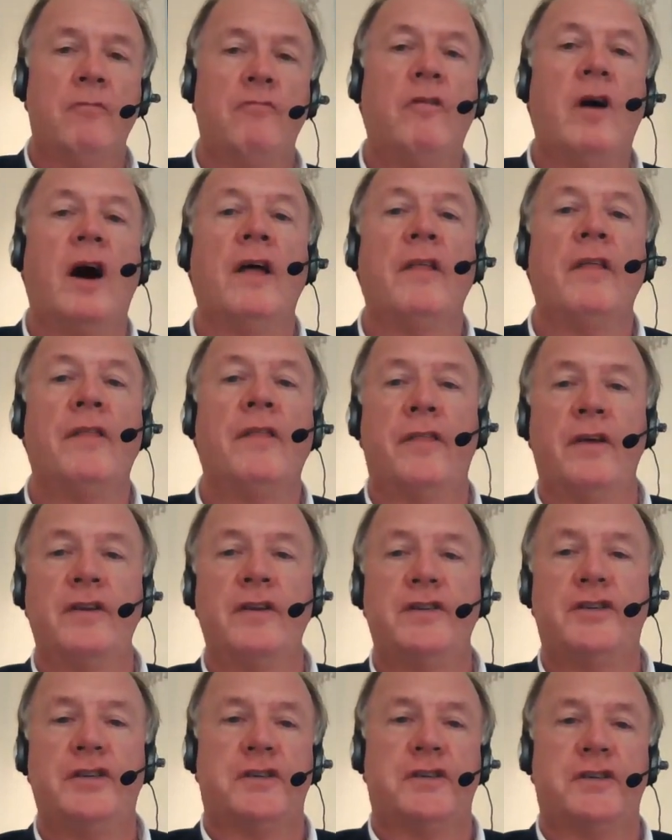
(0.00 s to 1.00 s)
rather
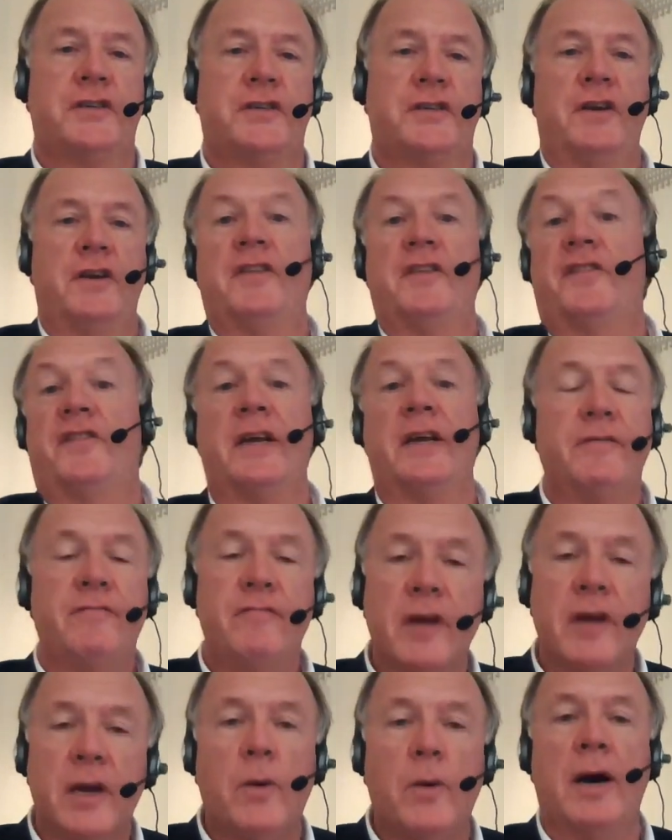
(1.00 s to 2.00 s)
than just another set
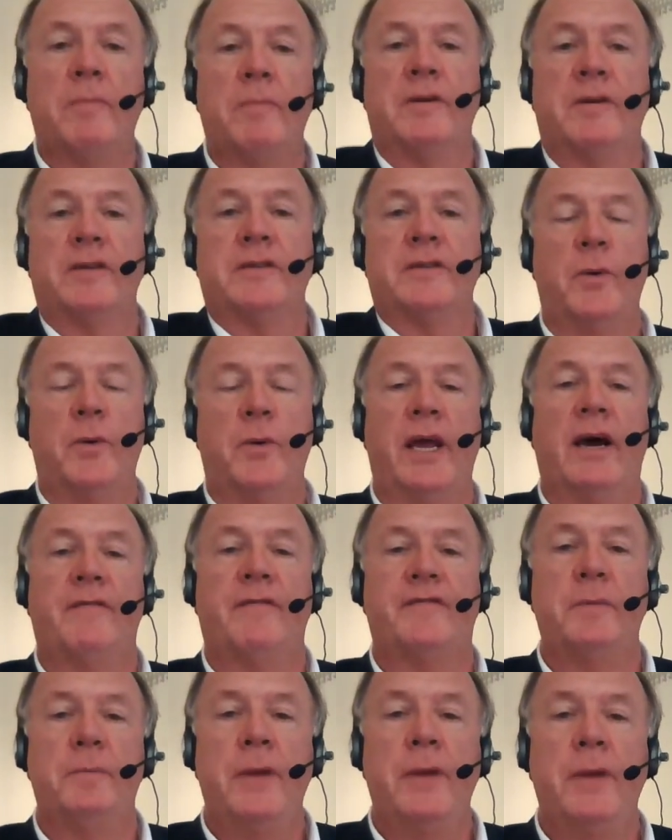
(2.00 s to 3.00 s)
of requirements that we
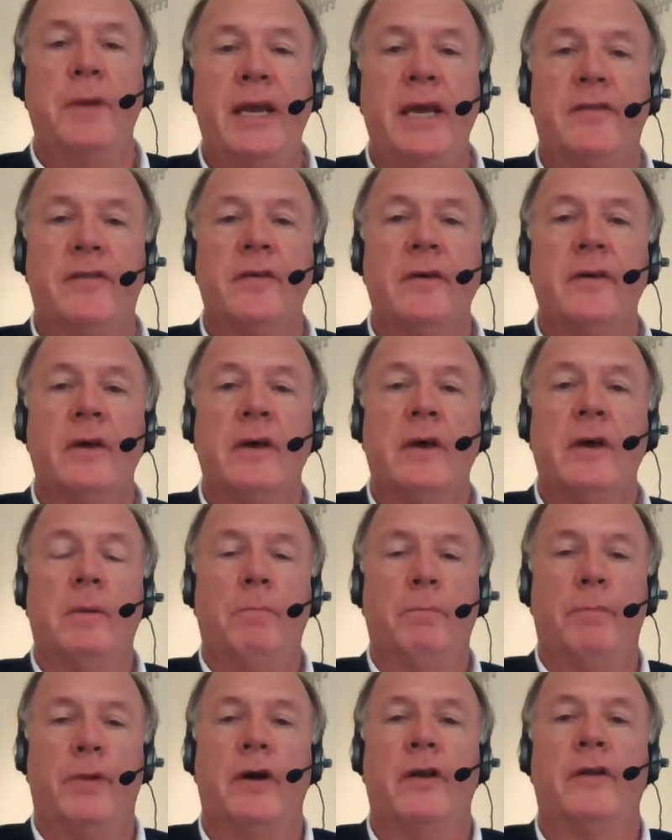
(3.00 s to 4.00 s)
have to meet,
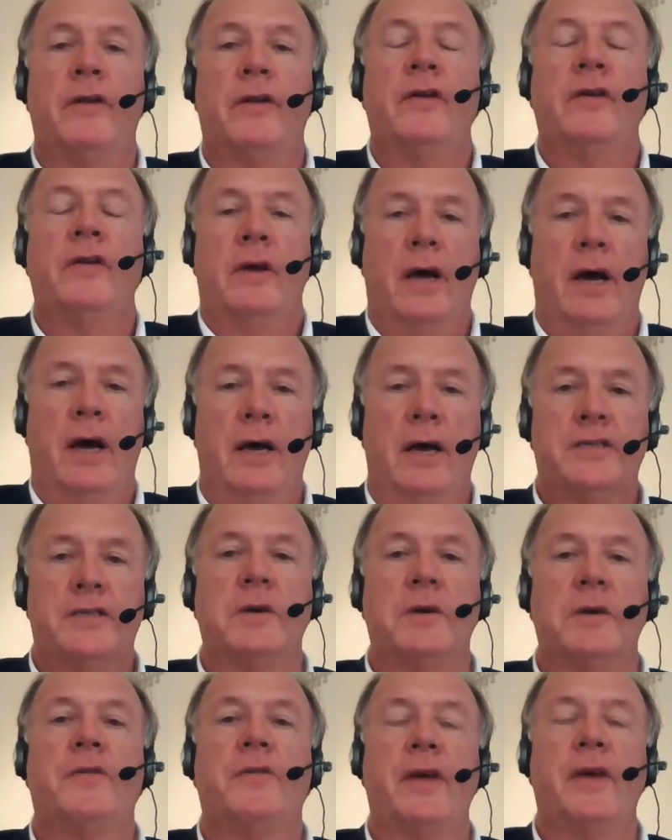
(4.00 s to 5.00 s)
but
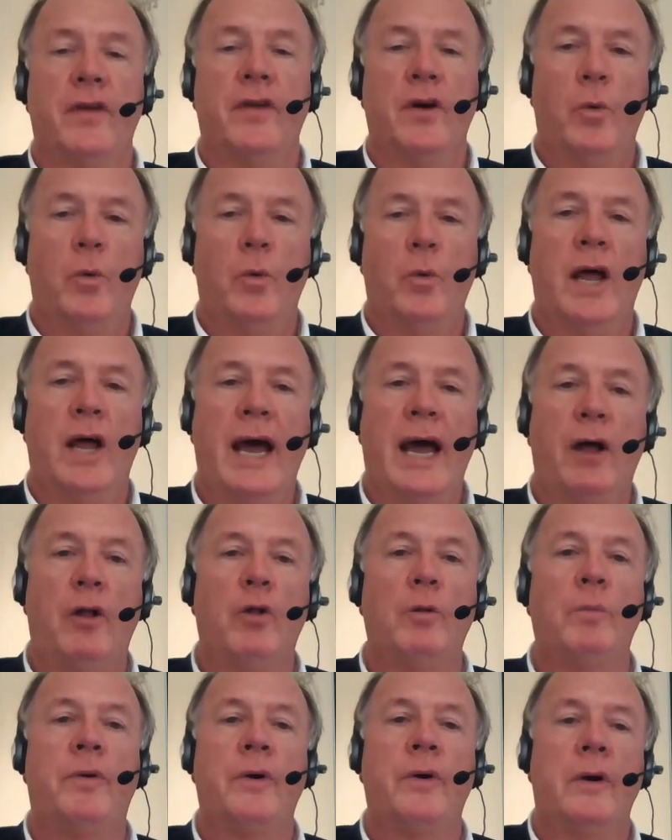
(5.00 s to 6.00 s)
something that will
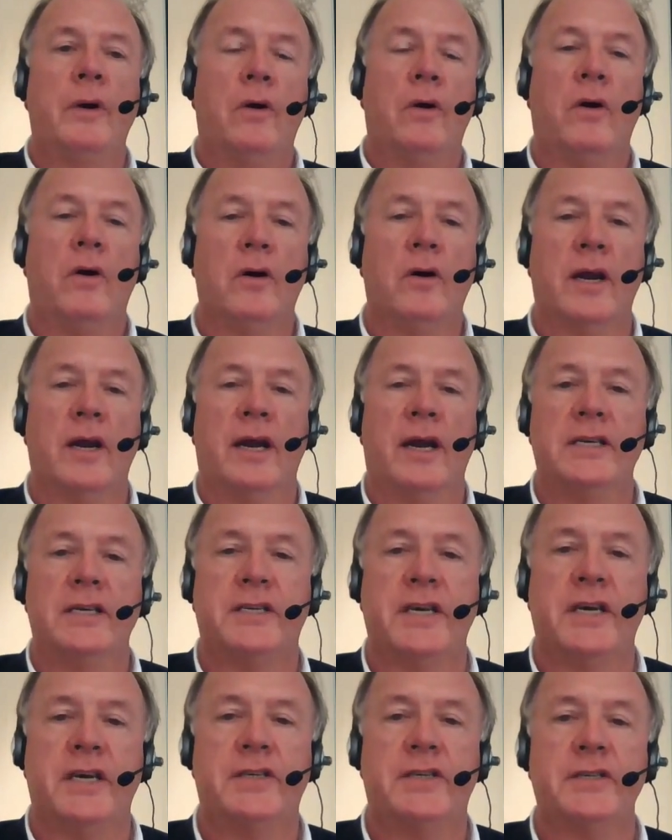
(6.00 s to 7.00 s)
help
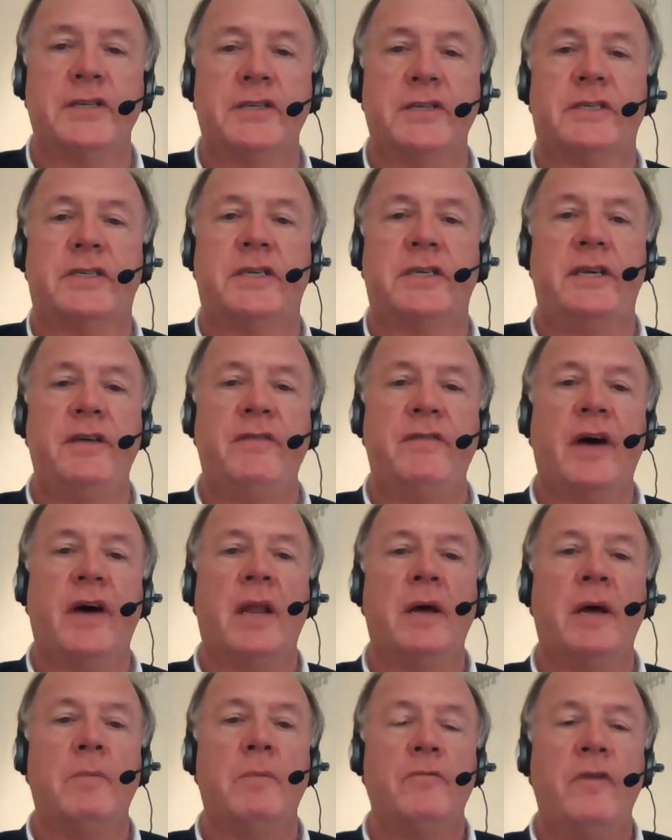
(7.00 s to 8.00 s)
organizations to
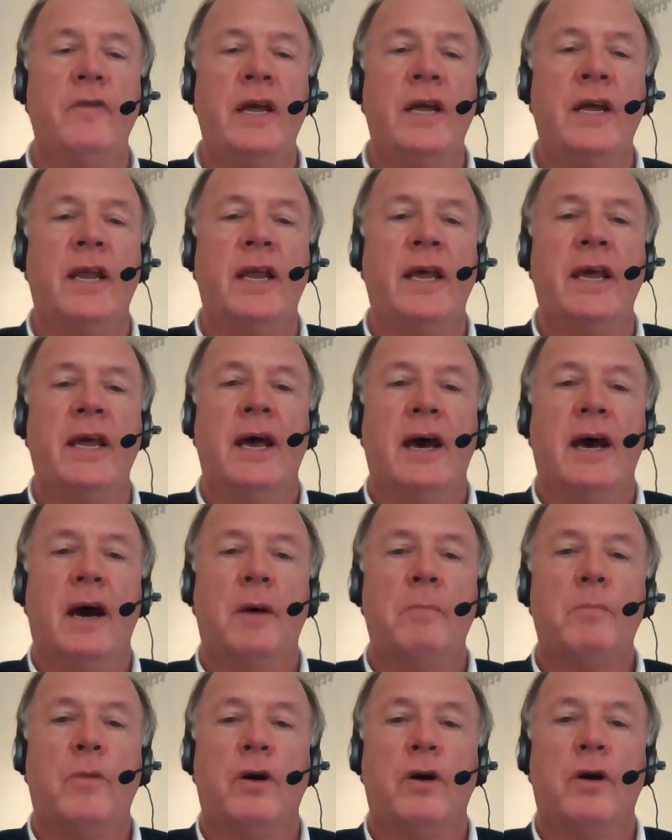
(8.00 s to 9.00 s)
develop really
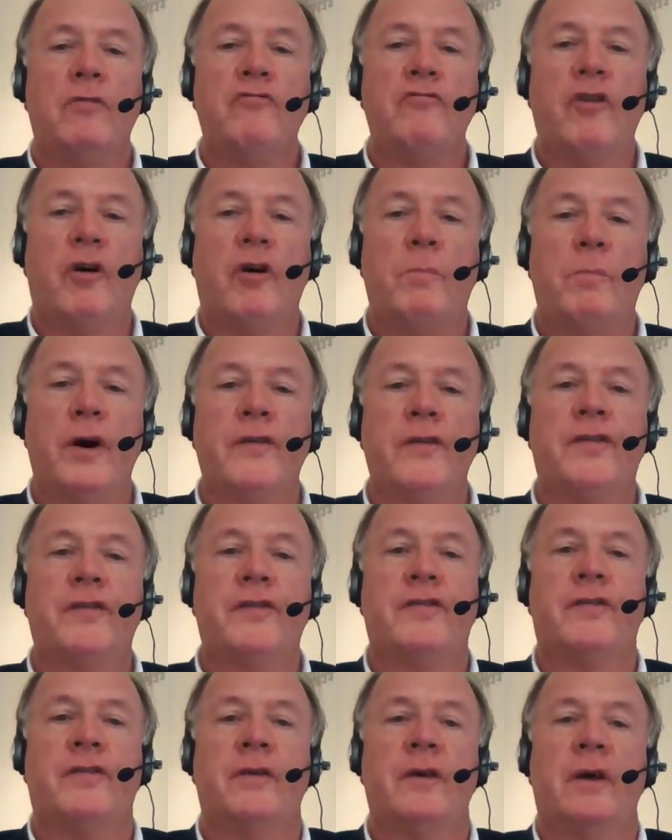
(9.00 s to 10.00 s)
a more
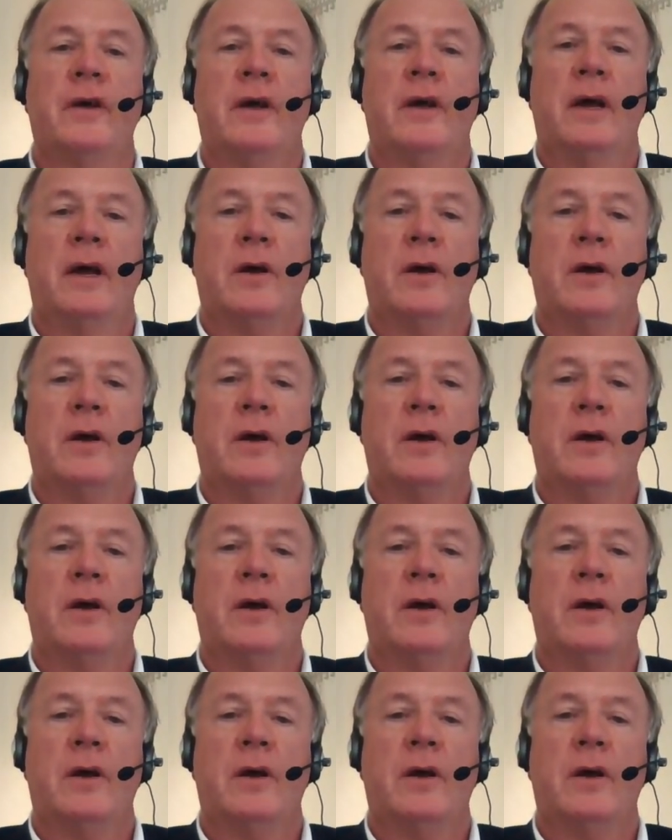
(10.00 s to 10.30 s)
robust